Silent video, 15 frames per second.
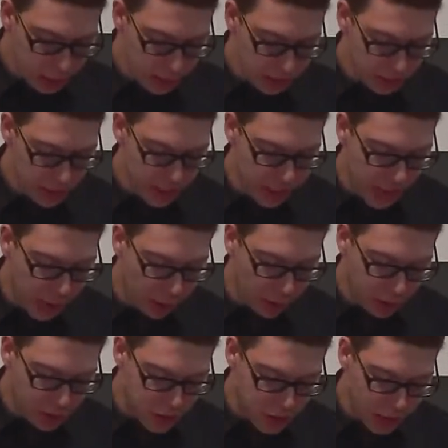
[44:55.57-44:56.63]
of the
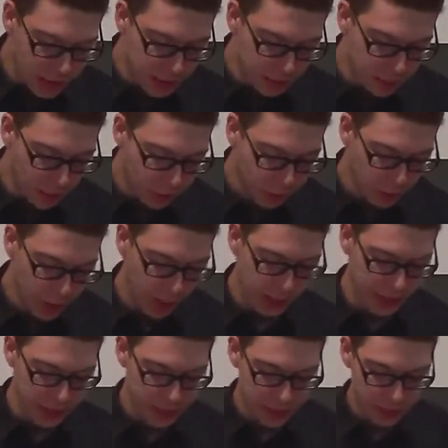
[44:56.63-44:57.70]
tower of Shechem heard
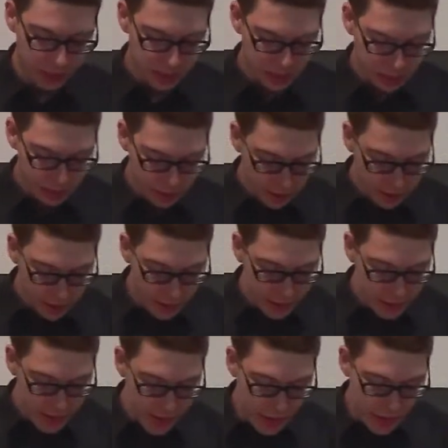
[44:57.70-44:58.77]
it,
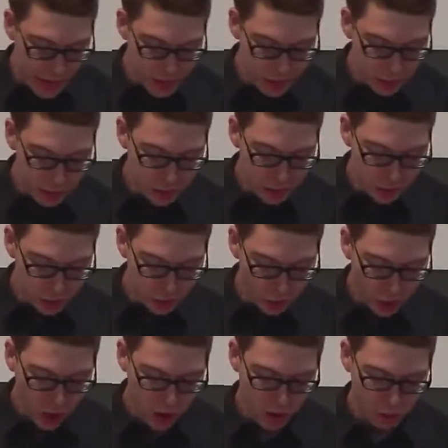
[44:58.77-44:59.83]
they entered the
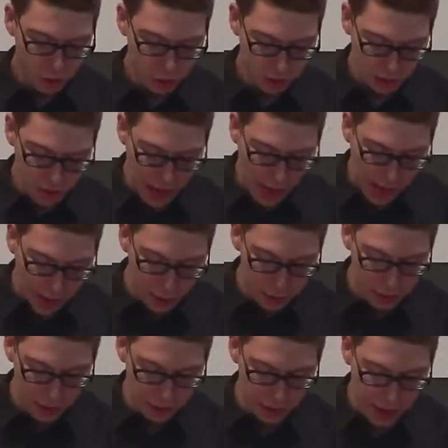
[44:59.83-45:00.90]
stronghold of the
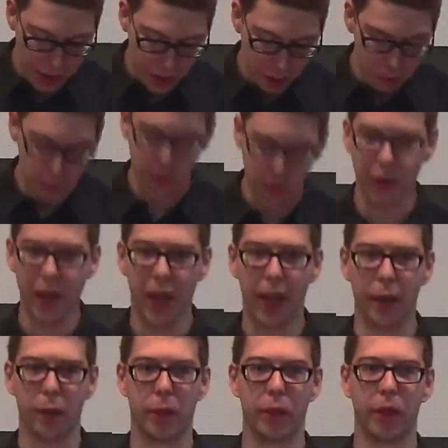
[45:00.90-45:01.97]
house of El
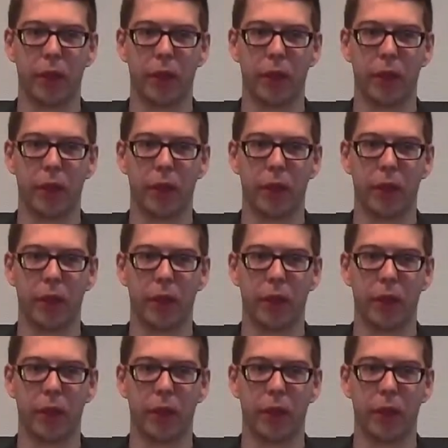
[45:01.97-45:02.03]
Berith,